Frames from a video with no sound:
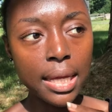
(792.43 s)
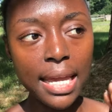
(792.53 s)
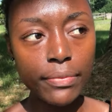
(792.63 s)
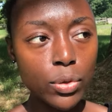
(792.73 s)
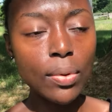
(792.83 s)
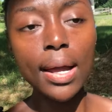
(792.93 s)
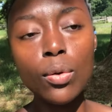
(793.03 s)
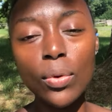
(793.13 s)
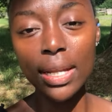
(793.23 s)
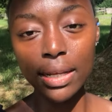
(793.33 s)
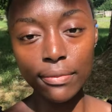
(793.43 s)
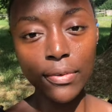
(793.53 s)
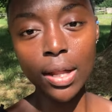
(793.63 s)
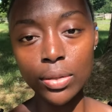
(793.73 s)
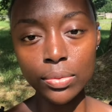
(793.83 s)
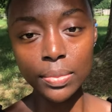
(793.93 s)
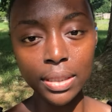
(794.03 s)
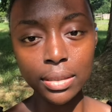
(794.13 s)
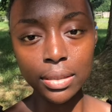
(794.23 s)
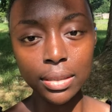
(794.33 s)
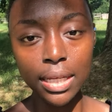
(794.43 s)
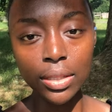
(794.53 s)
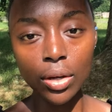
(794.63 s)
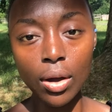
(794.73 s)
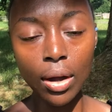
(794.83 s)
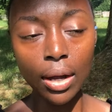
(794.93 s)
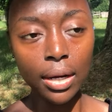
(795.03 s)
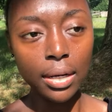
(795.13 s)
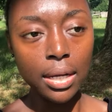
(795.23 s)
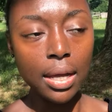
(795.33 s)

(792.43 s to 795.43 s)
everywhere I went, it followed me in the car.